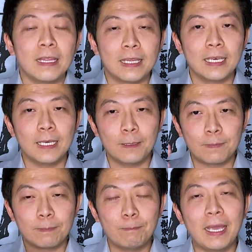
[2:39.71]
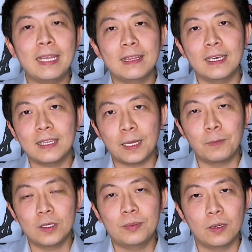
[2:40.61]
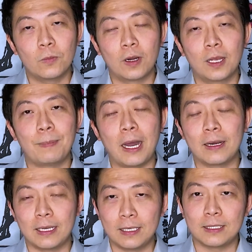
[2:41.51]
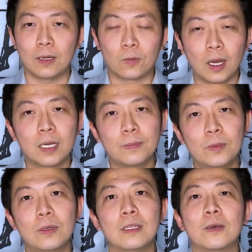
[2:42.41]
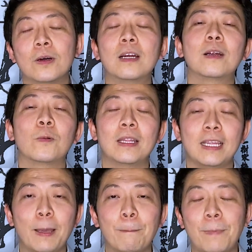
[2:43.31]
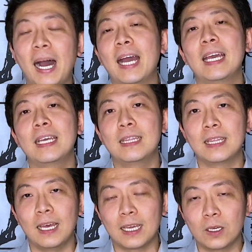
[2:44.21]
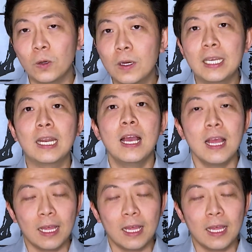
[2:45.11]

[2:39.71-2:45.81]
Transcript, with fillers: The main thing that most people worry about is a rug pull, or when they buy a coin,